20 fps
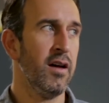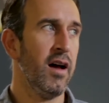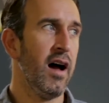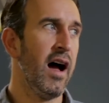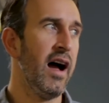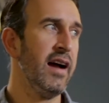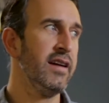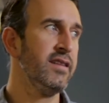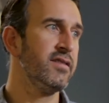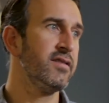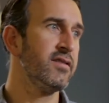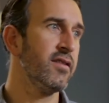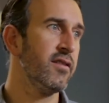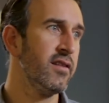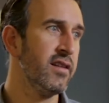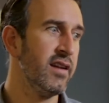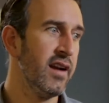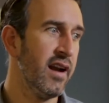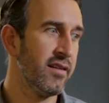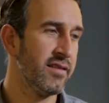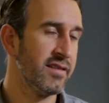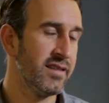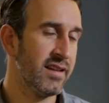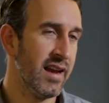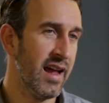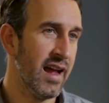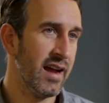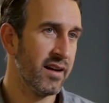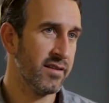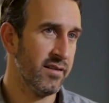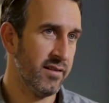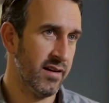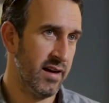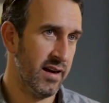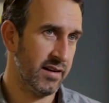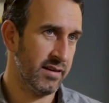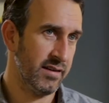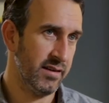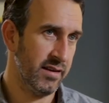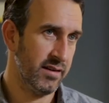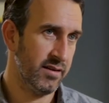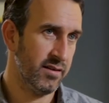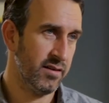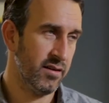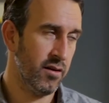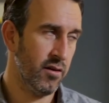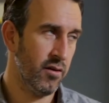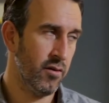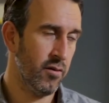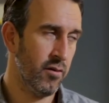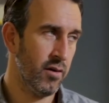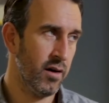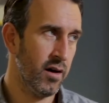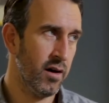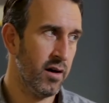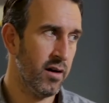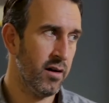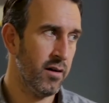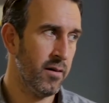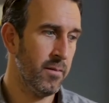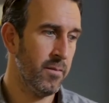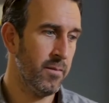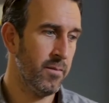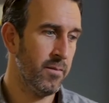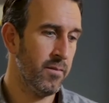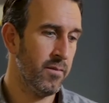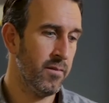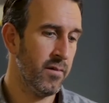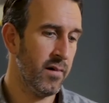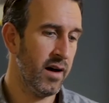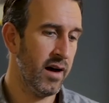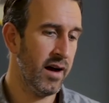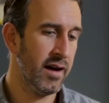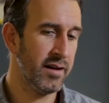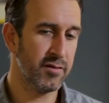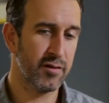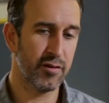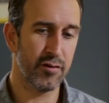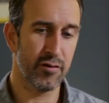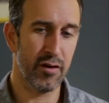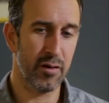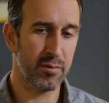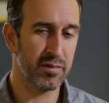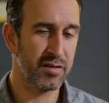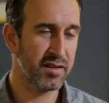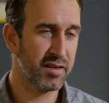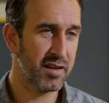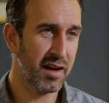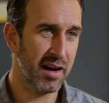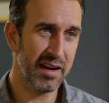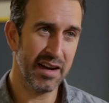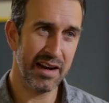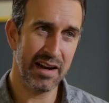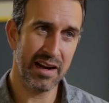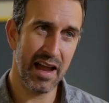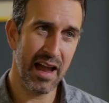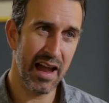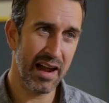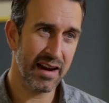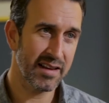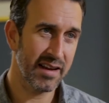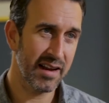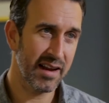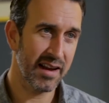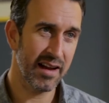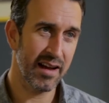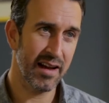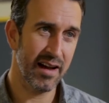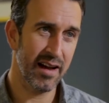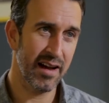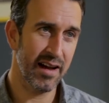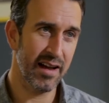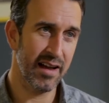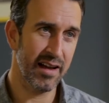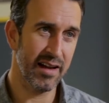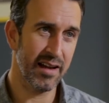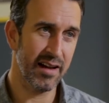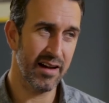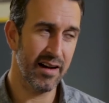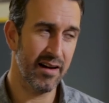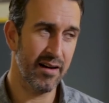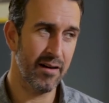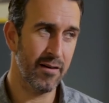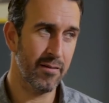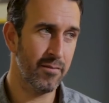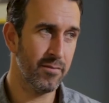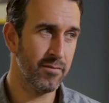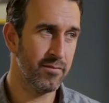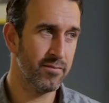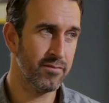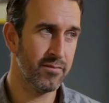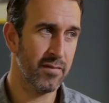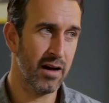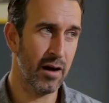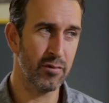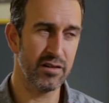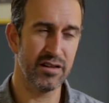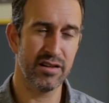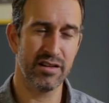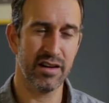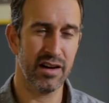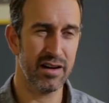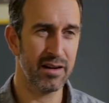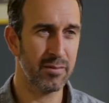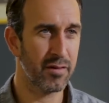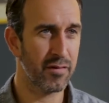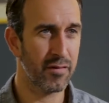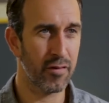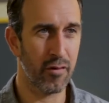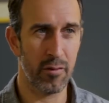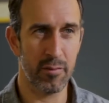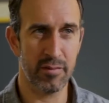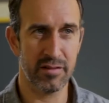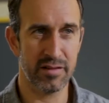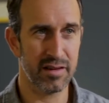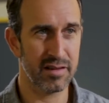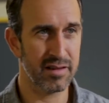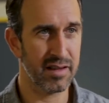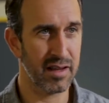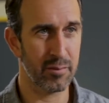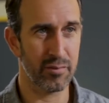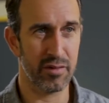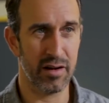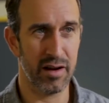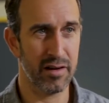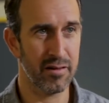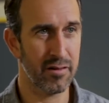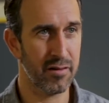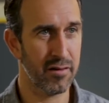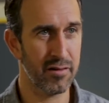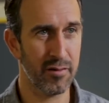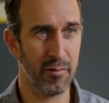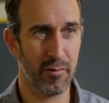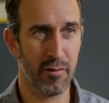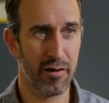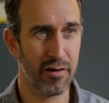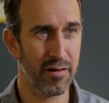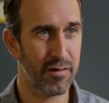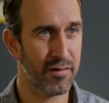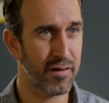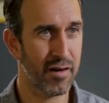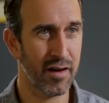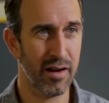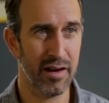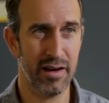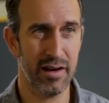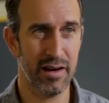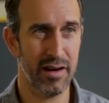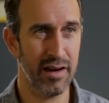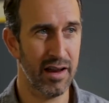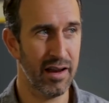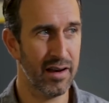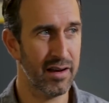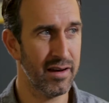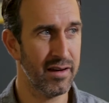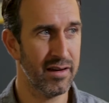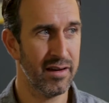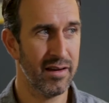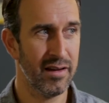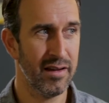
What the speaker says: I started out as an actor, actually. So I grew up studying acting. I would study performances like Brando on the Waterfront and